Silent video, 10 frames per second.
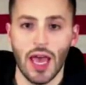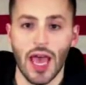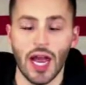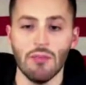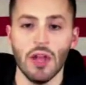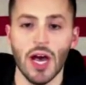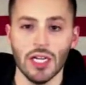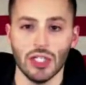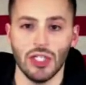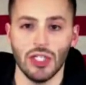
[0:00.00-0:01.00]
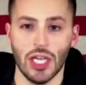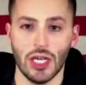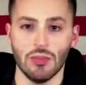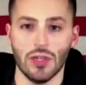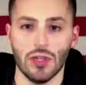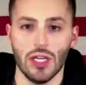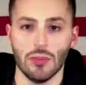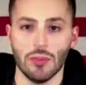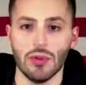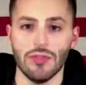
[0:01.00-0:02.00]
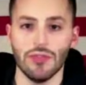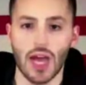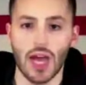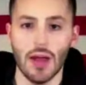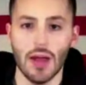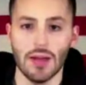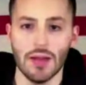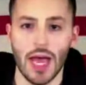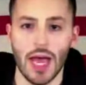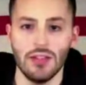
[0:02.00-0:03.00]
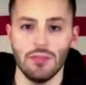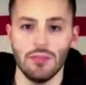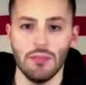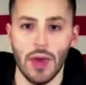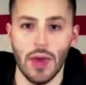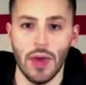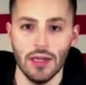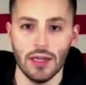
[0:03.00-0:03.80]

And I am not ashamed to believe God made men to be men